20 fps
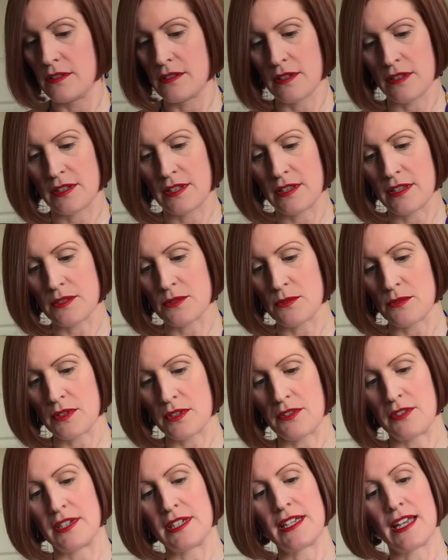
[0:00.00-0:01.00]
I think that's what they
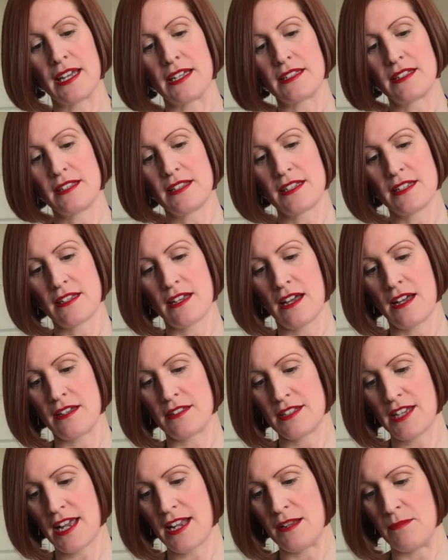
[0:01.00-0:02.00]
call it. Yeah,
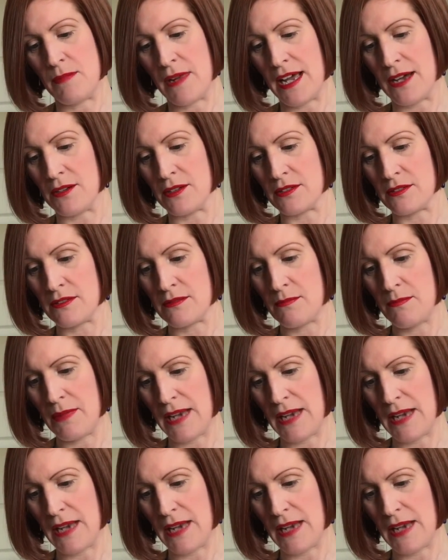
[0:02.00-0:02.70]
Tailor Blouse.